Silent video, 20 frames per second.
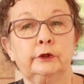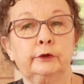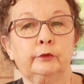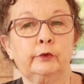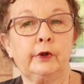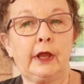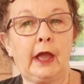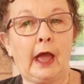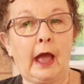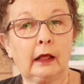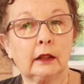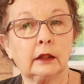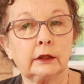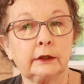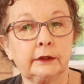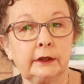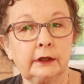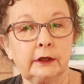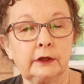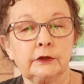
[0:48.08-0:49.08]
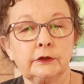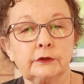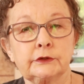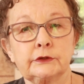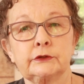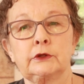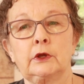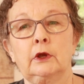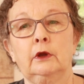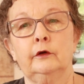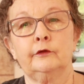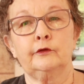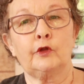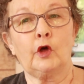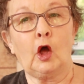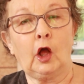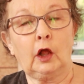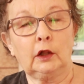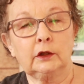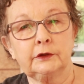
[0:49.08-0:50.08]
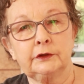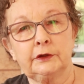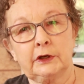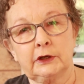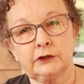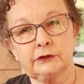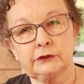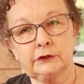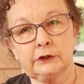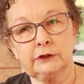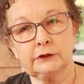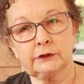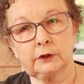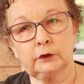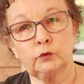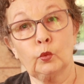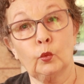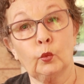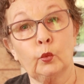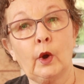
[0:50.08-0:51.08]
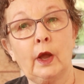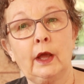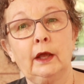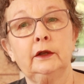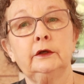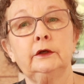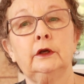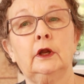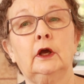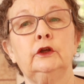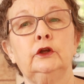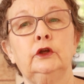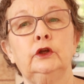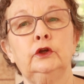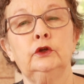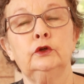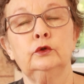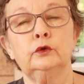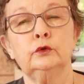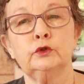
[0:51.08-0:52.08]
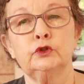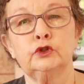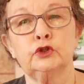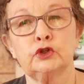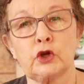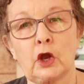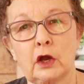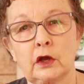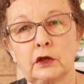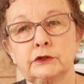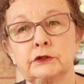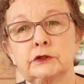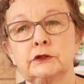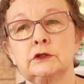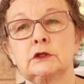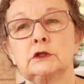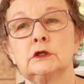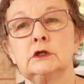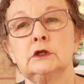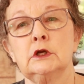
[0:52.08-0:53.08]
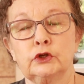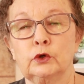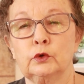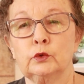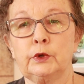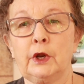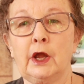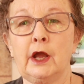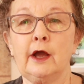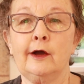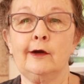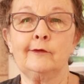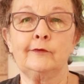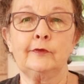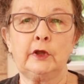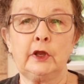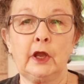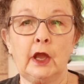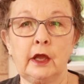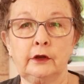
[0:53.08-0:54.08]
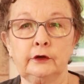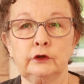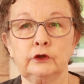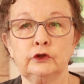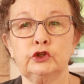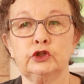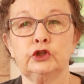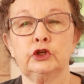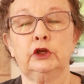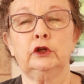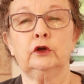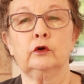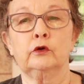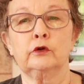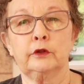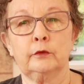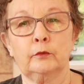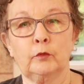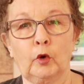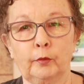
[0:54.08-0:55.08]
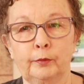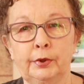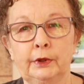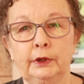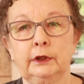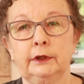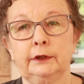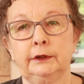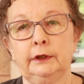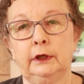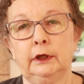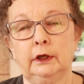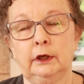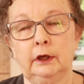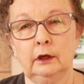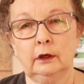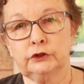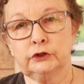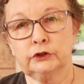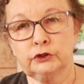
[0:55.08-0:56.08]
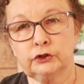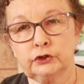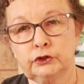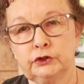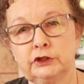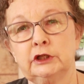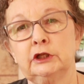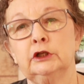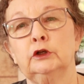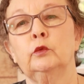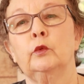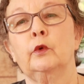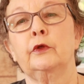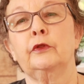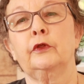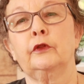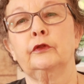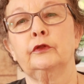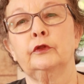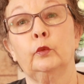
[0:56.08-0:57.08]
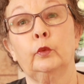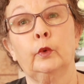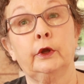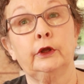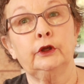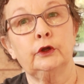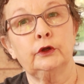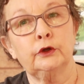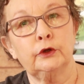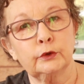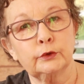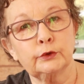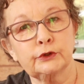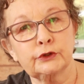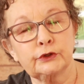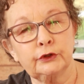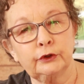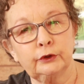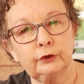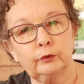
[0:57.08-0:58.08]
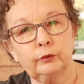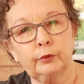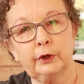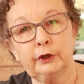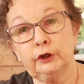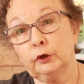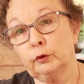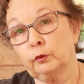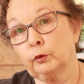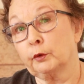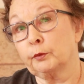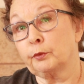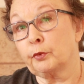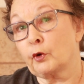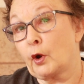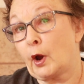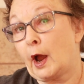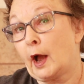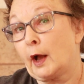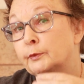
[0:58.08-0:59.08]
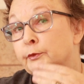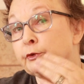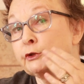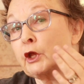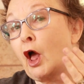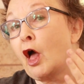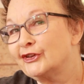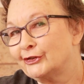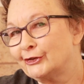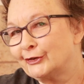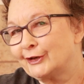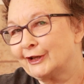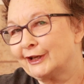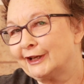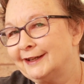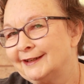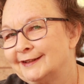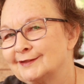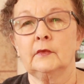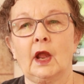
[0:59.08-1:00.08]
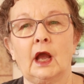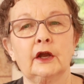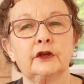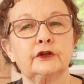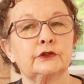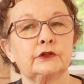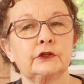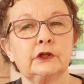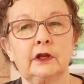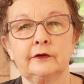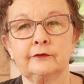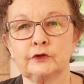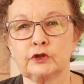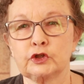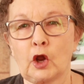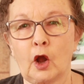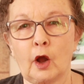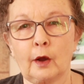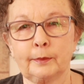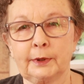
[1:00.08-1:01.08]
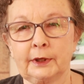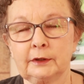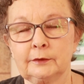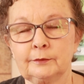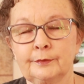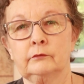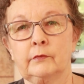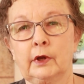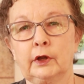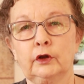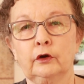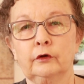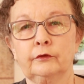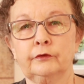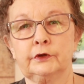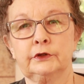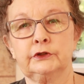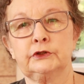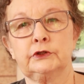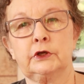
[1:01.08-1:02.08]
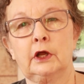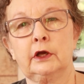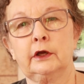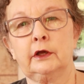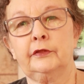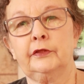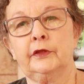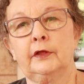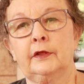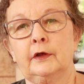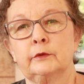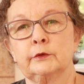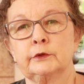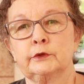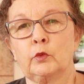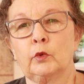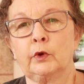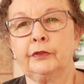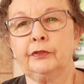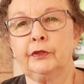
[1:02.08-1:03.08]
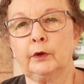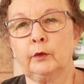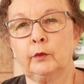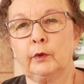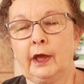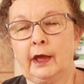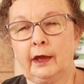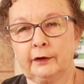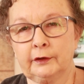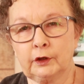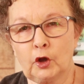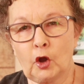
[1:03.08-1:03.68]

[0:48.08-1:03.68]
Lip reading: the realities of the holiday season when you just don't have the energy or the mobility to deal with it the way you used to when you were perhaps 30. I used to love shopping. My girlfriends and I think that was one thing we had in